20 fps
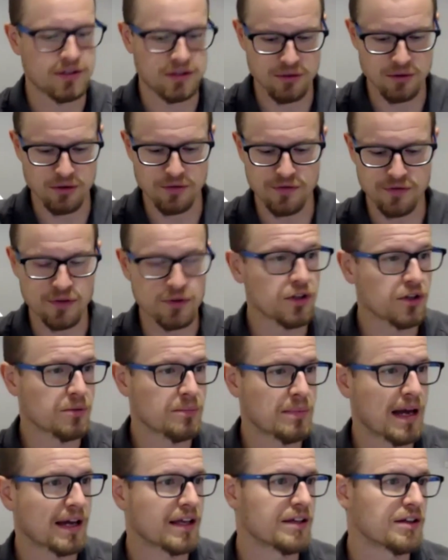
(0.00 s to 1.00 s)
So if you
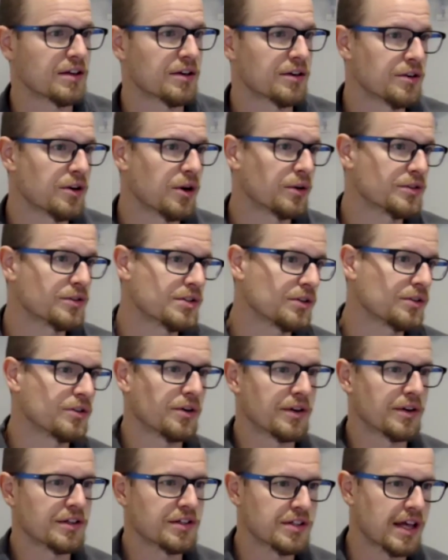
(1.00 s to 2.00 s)
look back at your notes, you'll
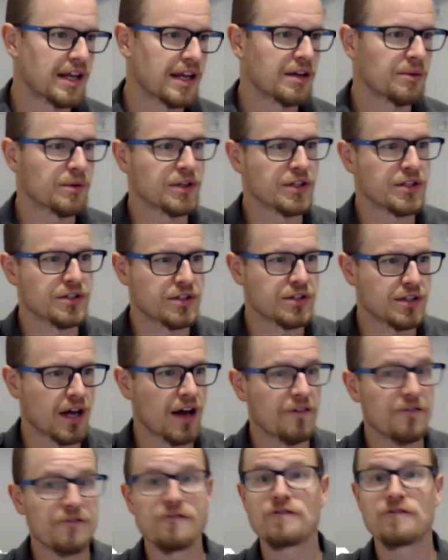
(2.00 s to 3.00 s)
notice that it was
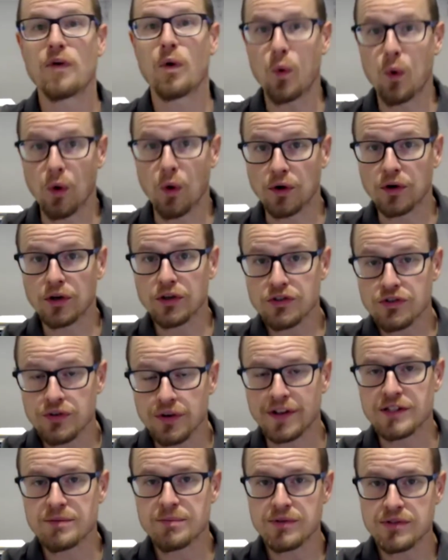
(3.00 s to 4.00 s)
4
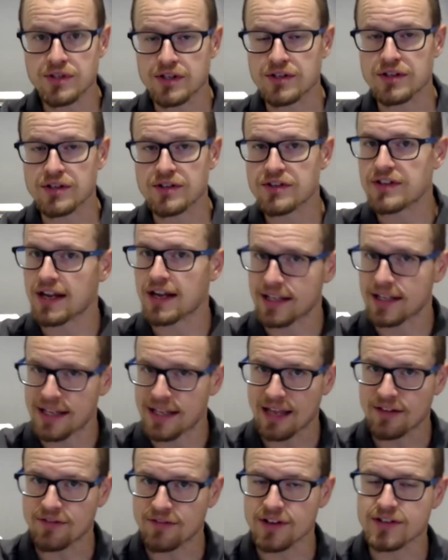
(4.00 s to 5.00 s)
transpositions that
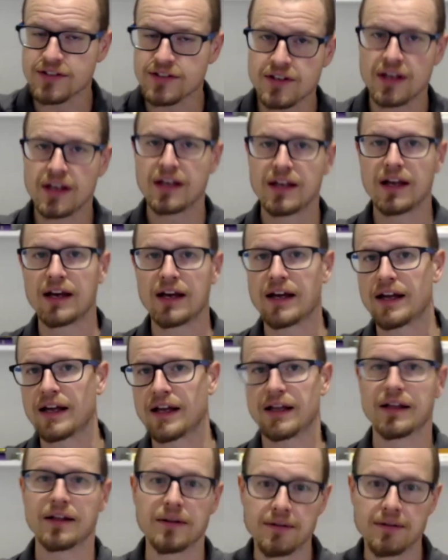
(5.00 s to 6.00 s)
gave us
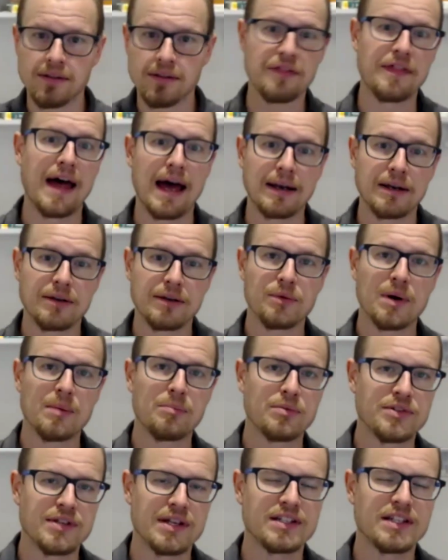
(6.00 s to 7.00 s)
that
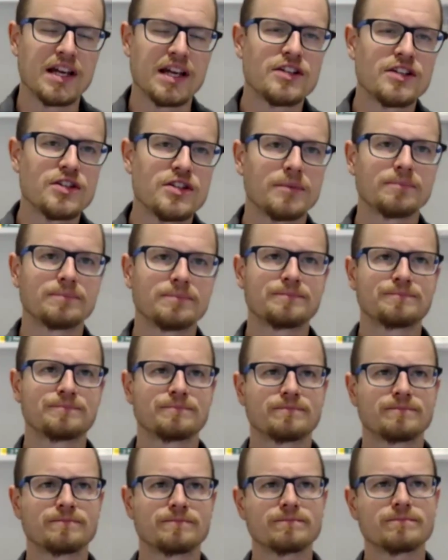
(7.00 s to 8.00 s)
representation
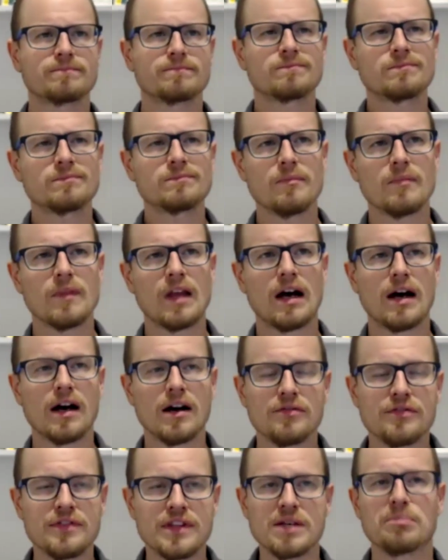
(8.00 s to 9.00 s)

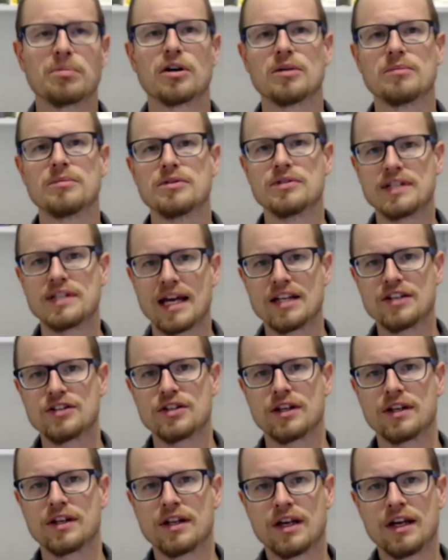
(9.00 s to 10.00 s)
of the
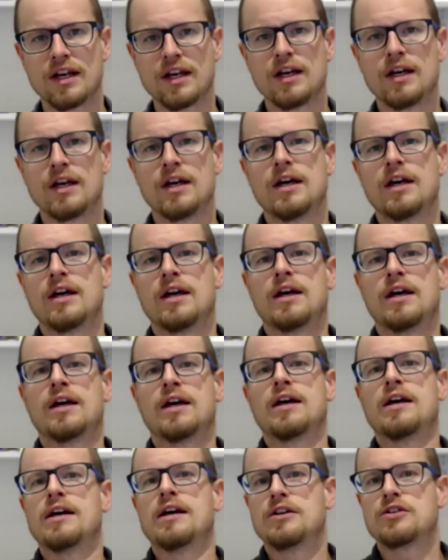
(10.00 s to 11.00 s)
permutation.
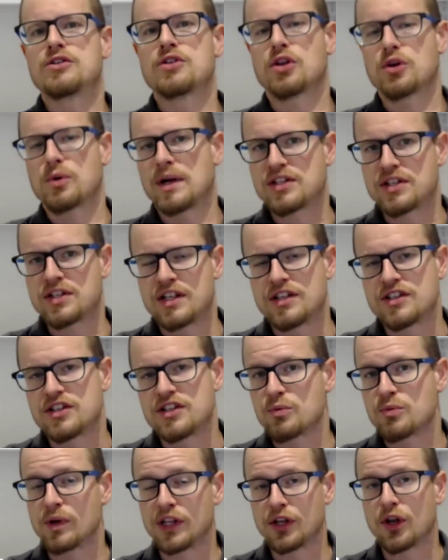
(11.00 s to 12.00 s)
So the question
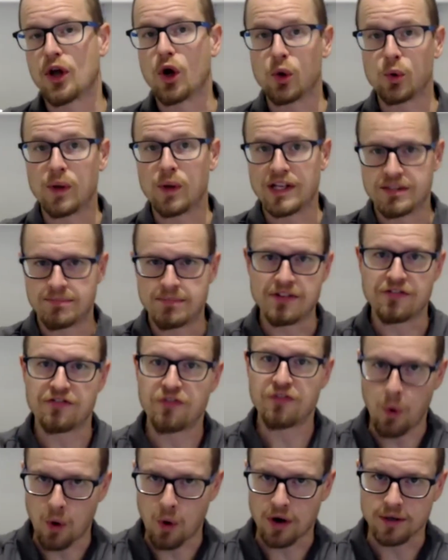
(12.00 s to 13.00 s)
is will it always be
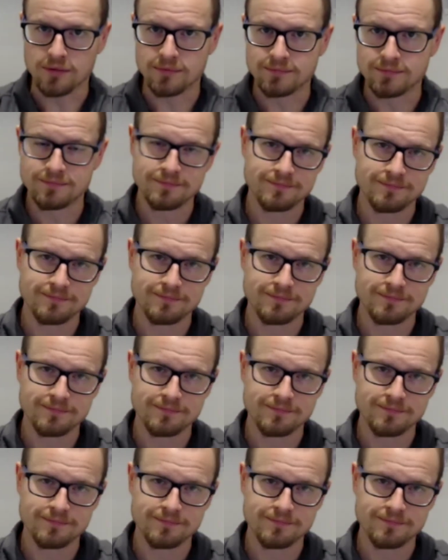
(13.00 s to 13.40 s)
4?